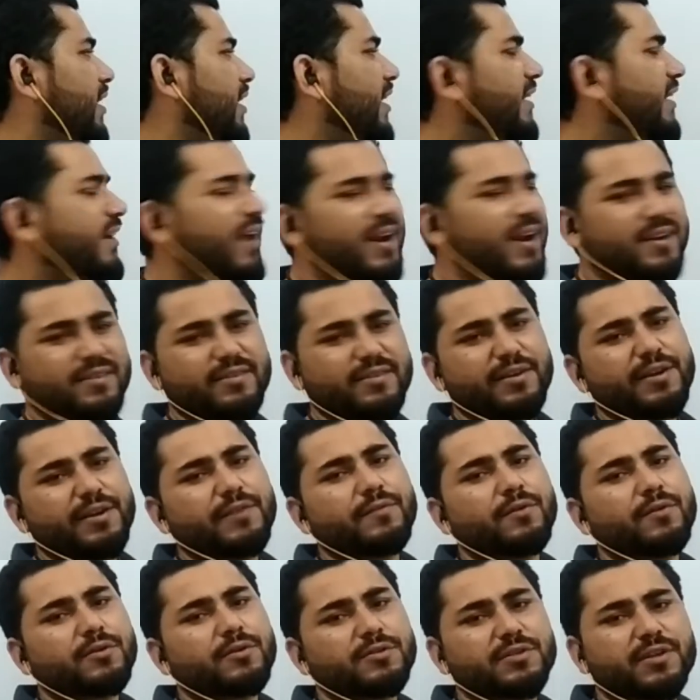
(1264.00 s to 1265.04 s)
the entire city
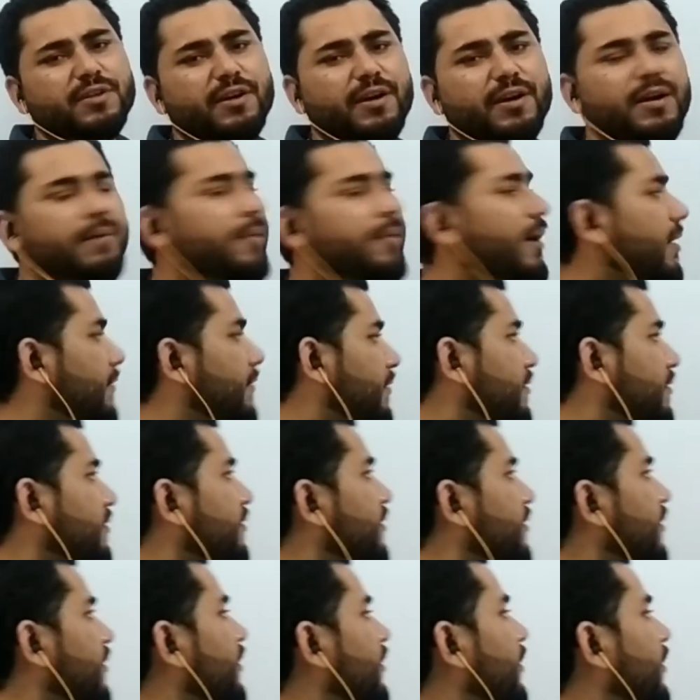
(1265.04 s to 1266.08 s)
was killed by
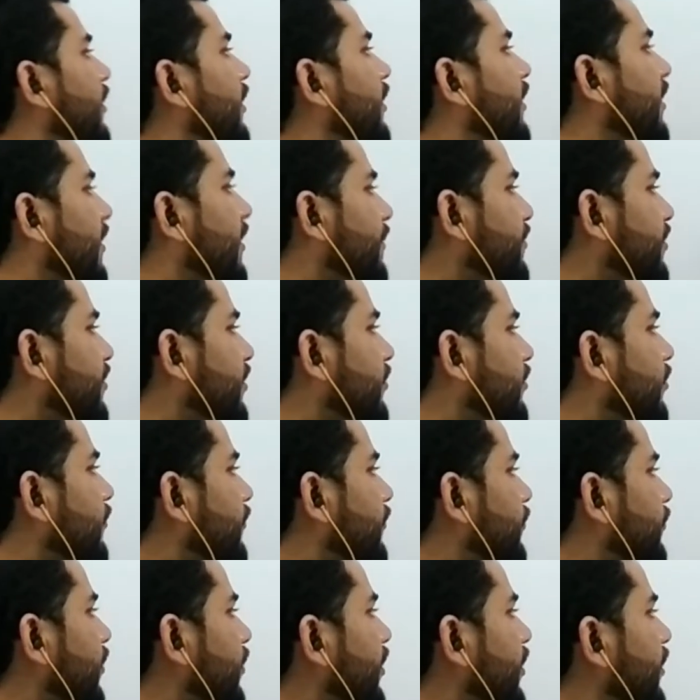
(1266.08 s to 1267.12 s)
this eruption
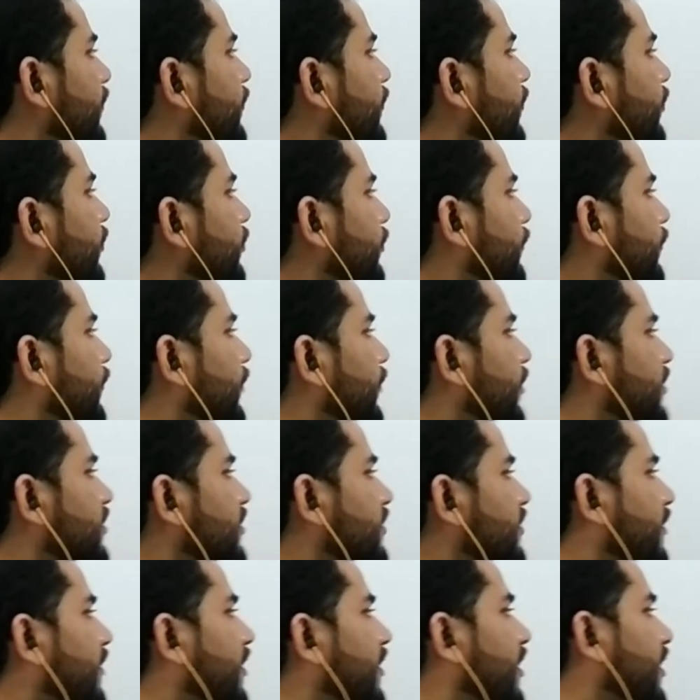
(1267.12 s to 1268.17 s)
of 24th of
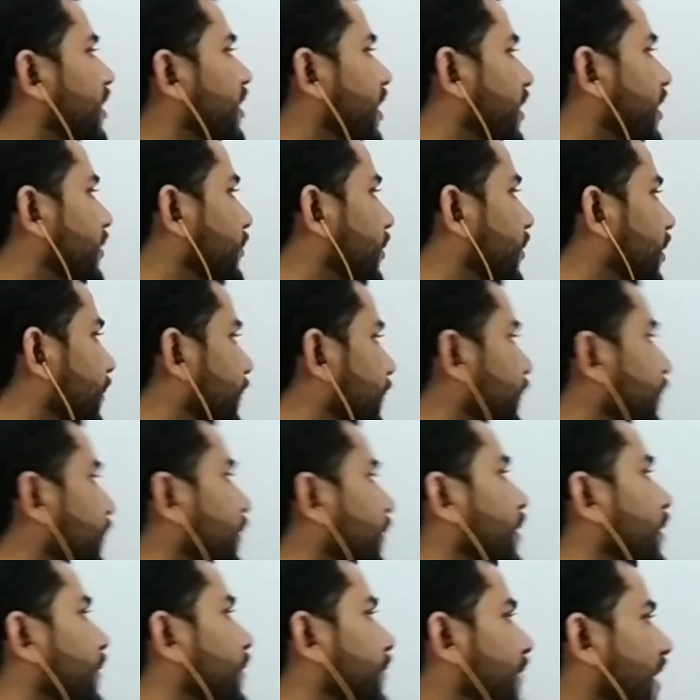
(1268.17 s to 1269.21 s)
August 79. Okay,
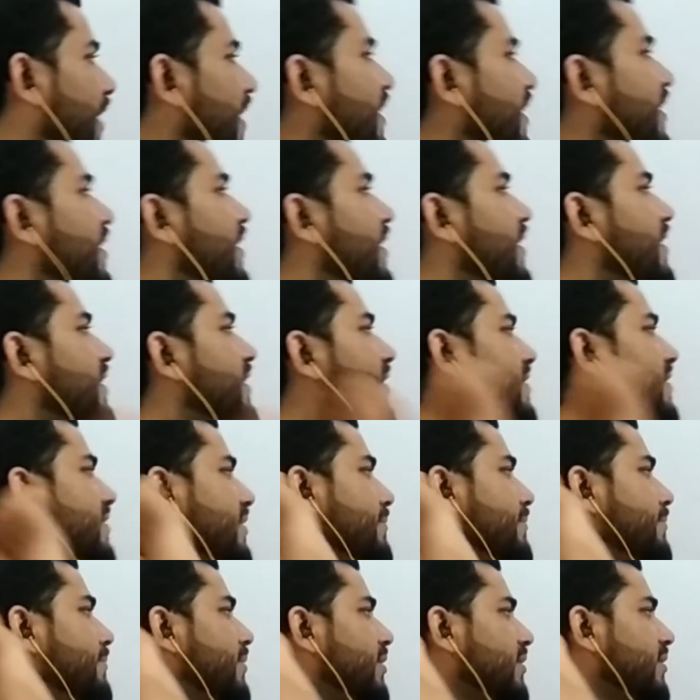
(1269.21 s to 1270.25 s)
then in
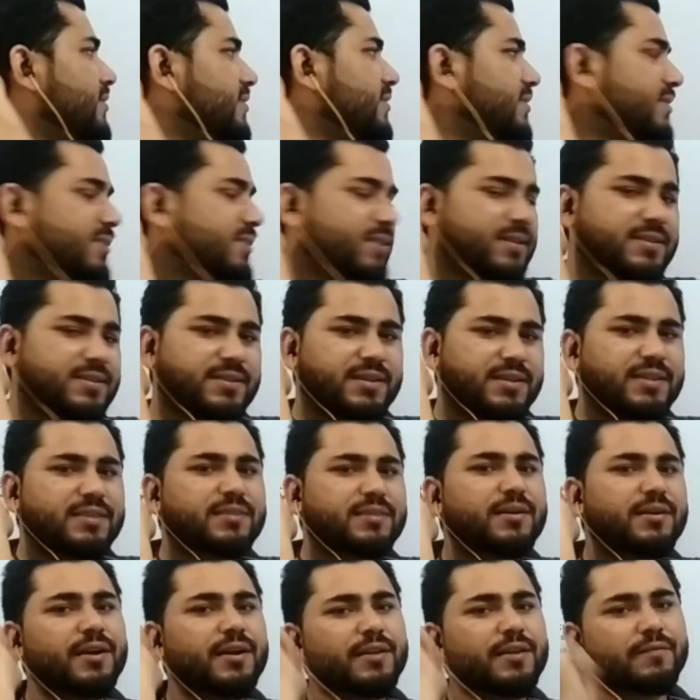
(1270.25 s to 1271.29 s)
December
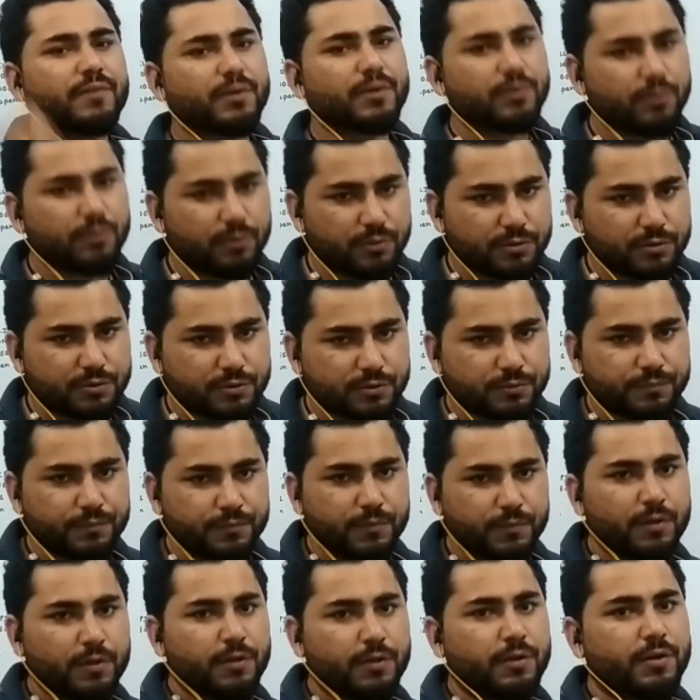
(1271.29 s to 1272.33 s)
1631 also,
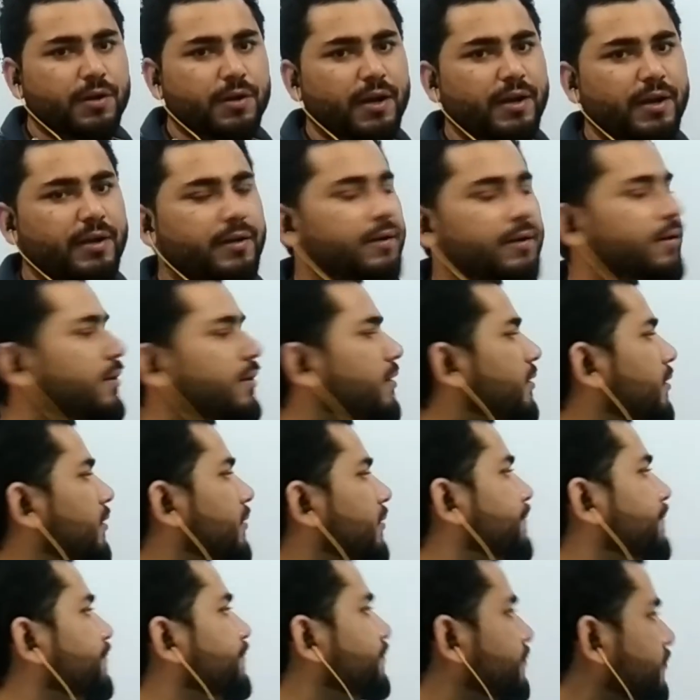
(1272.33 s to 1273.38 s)
right,
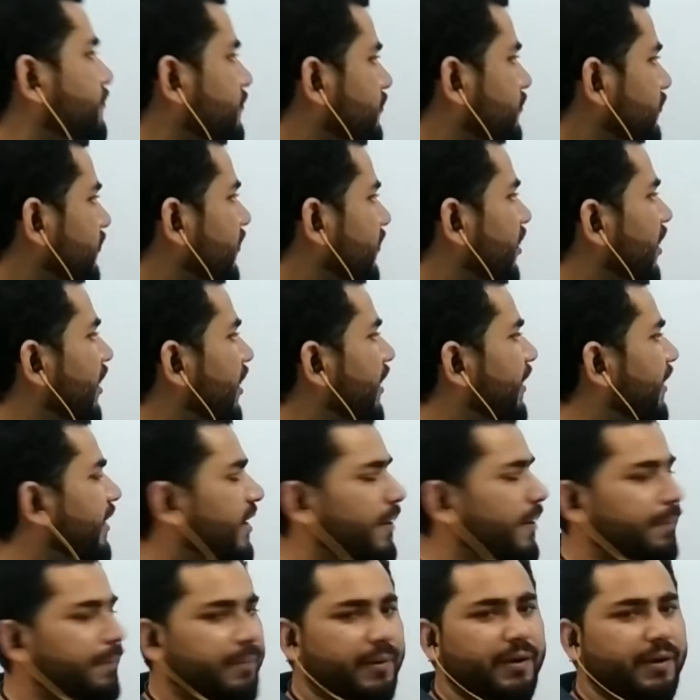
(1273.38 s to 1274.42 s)
it
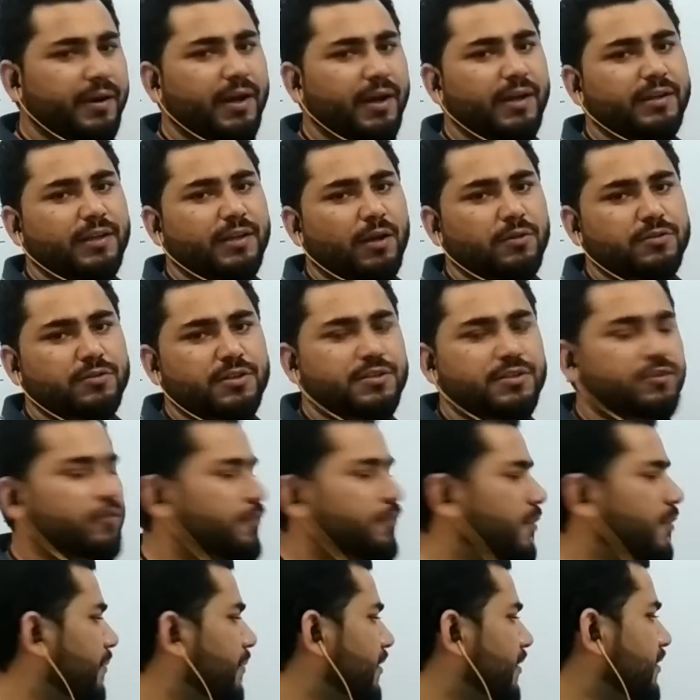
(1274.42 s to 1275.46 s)
erupted and thousands
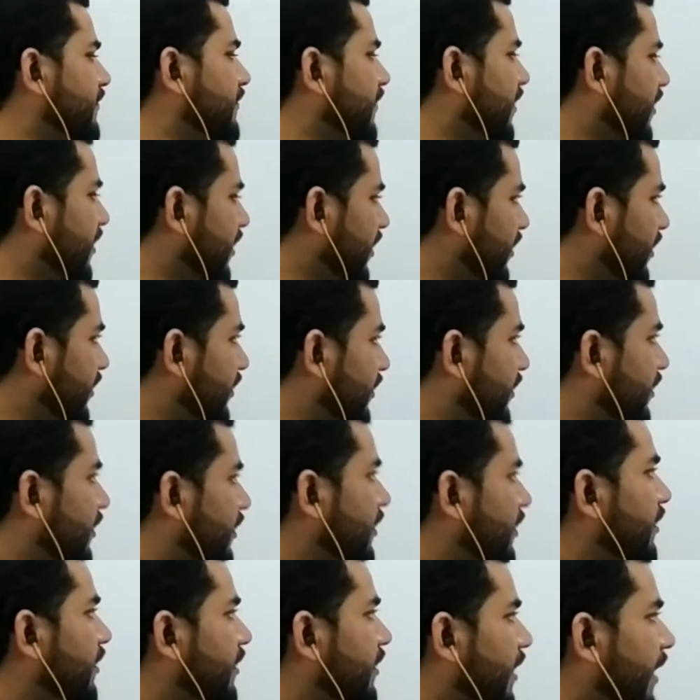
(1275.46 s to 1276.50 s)
of people were killed,
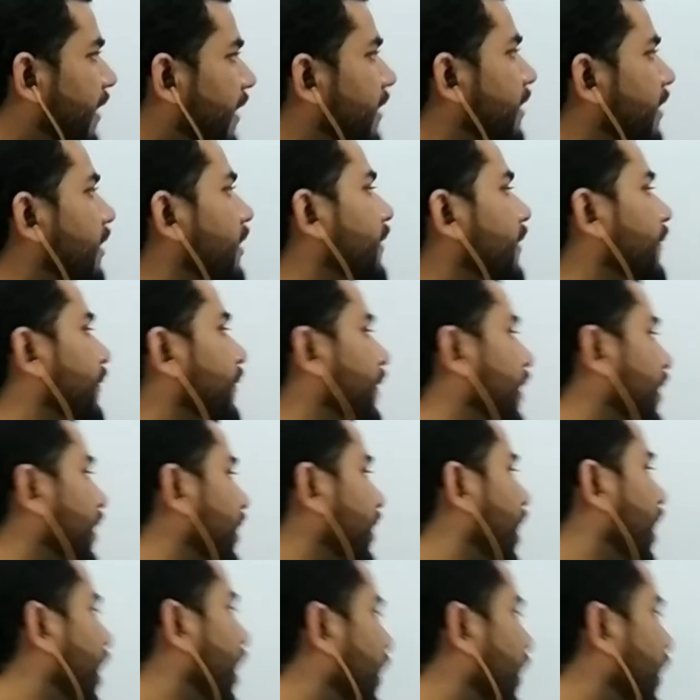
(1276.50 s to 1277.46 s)
right. Then